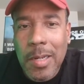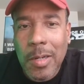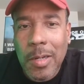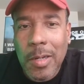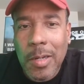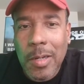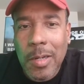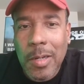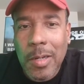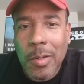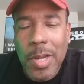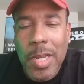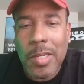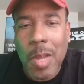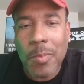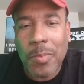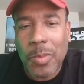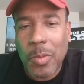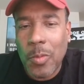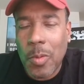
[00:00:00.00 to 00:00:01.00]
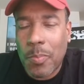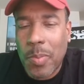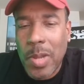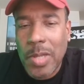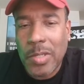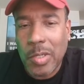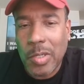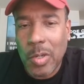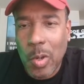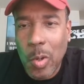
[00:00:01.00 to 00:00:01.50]
to agree to jump through a
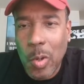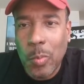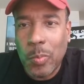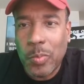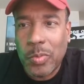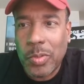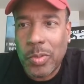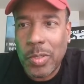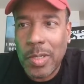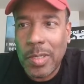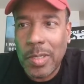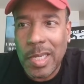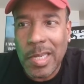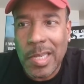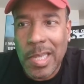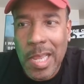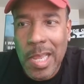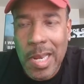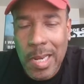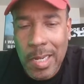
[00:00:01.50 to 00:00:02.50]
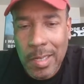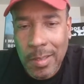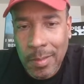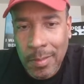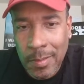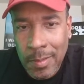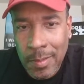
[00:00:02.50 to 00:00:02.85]
bunch of hoops to get it.